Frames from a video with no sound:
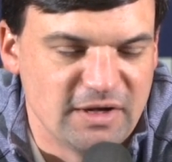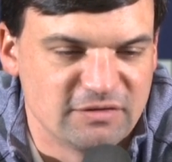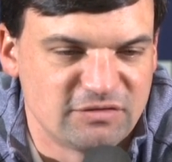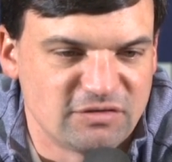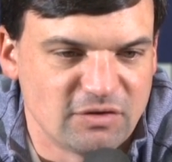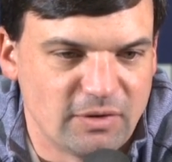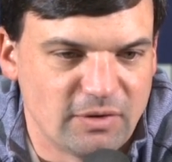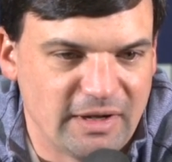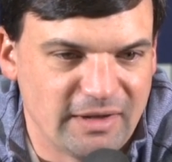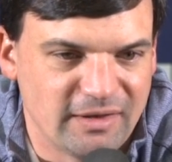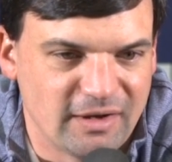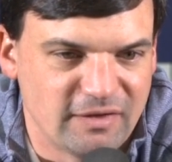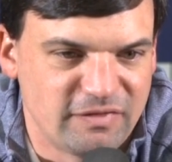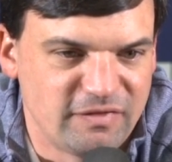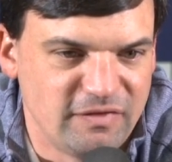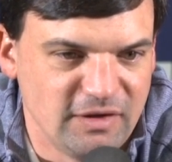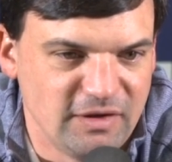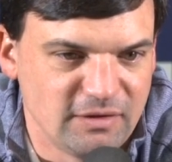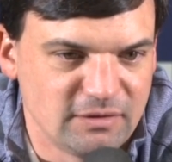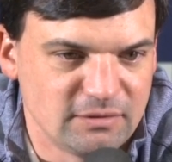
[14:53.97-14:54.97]
so I
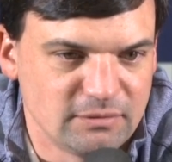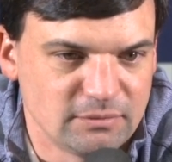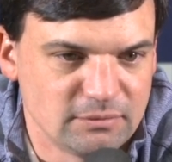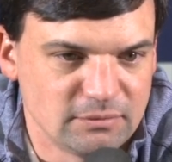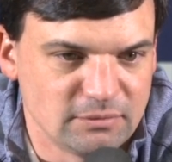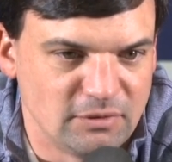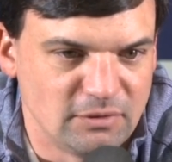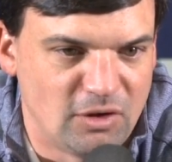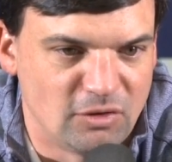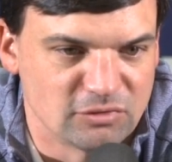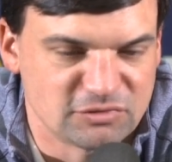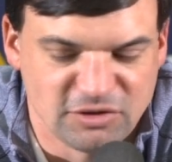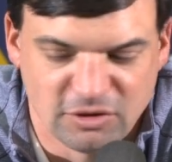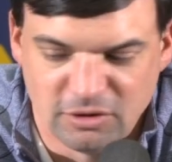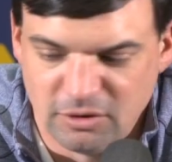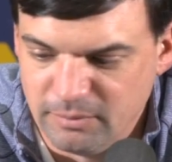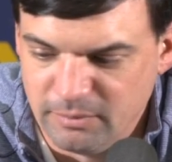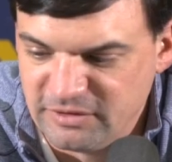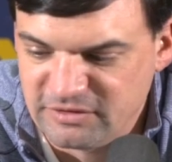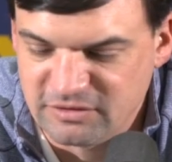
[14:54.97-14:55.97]
think
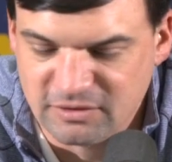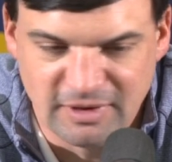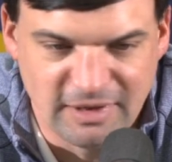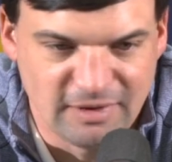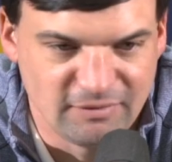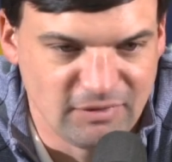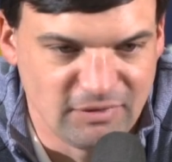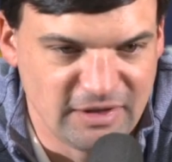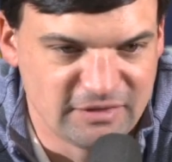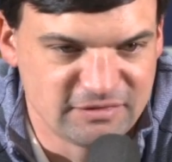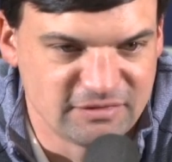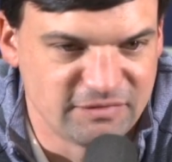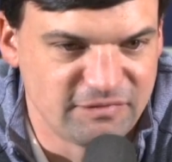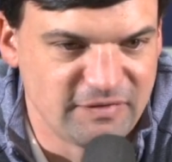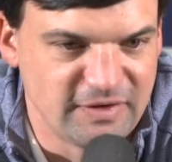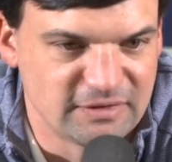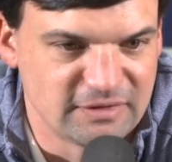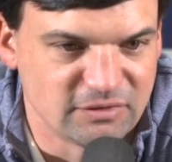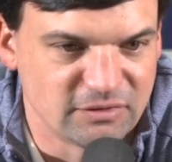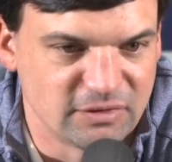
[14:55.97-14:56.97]
long-term it's going to have less
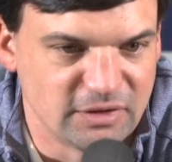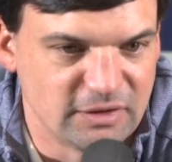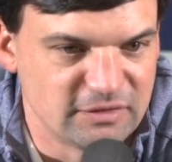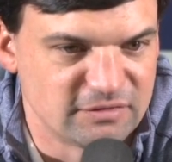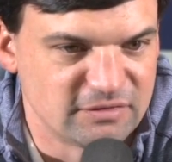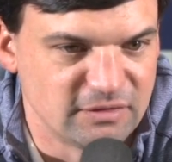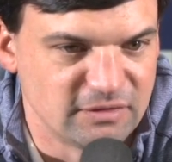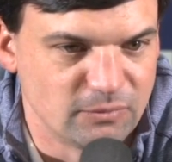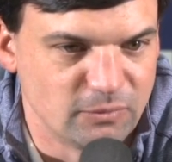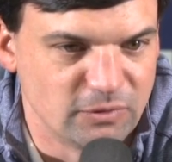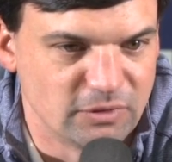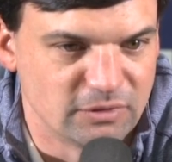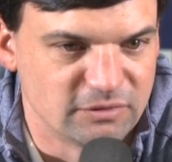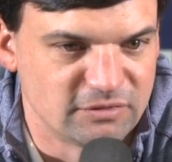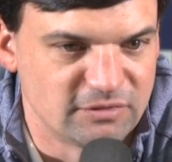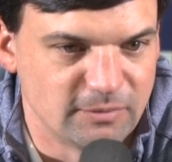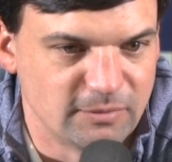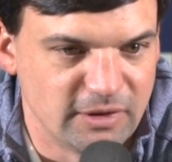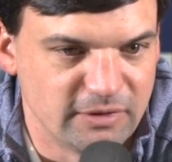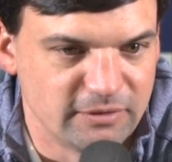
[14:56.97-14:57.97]
effect on us than it will
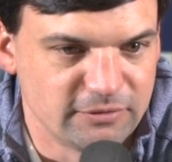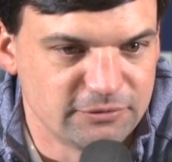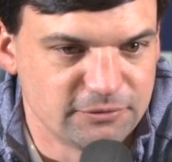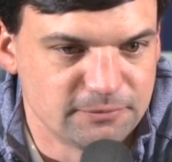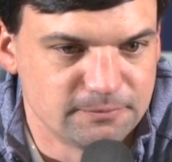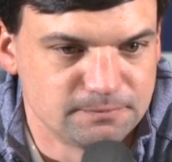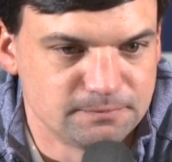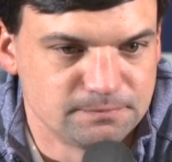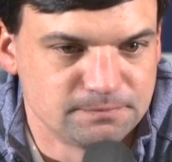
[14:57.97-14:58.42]
on some others.